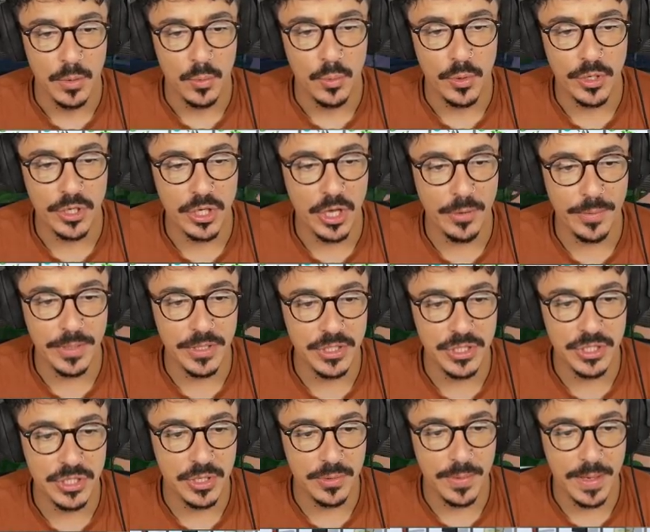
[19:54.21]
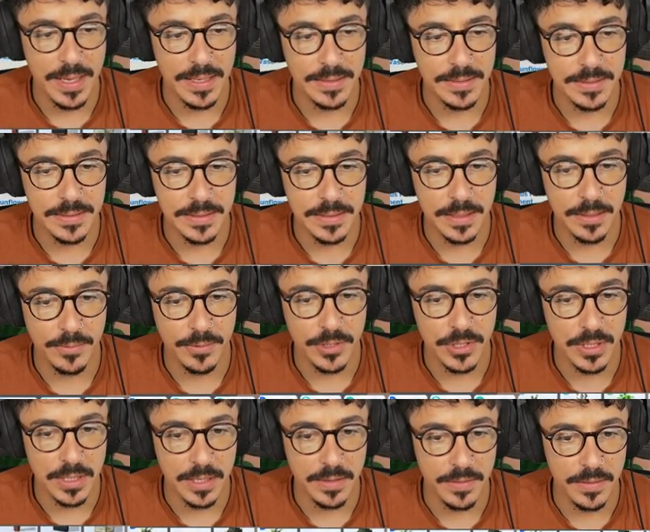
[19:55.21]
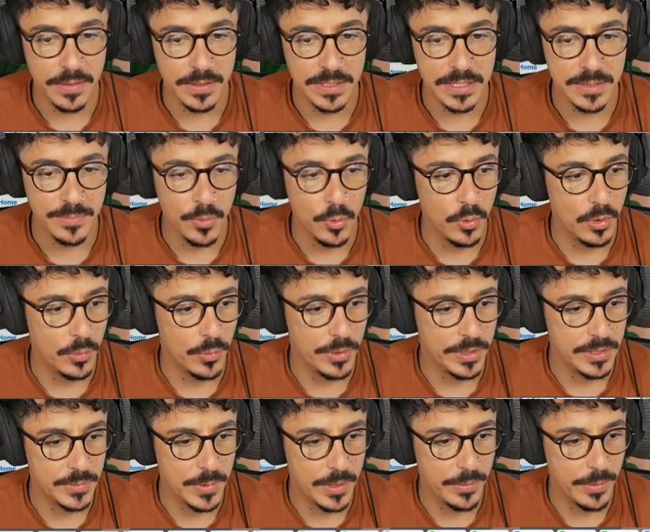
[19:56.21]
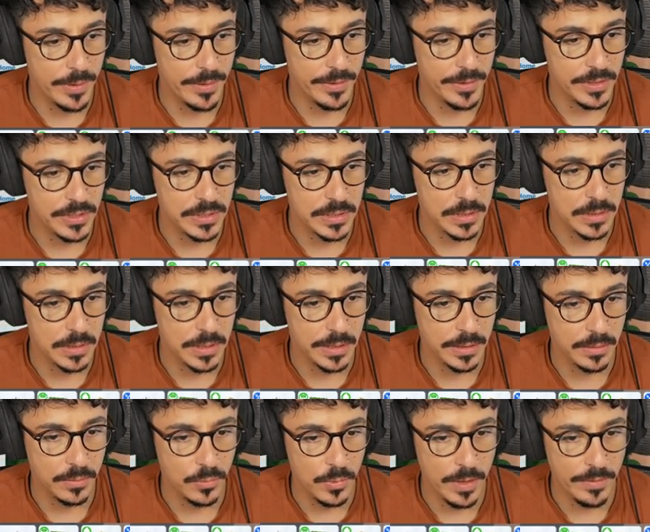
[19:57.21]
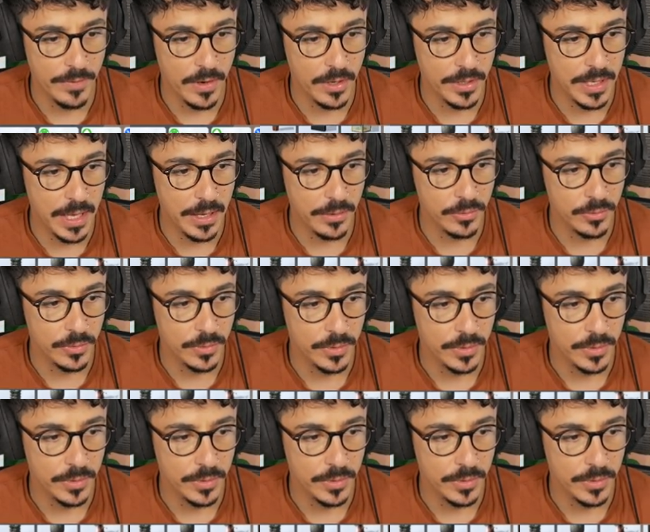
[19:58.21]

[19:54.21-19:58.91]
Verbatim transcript: We're going to do it. I'm going to get the smaller one as well. Where are you, darling? Where are you?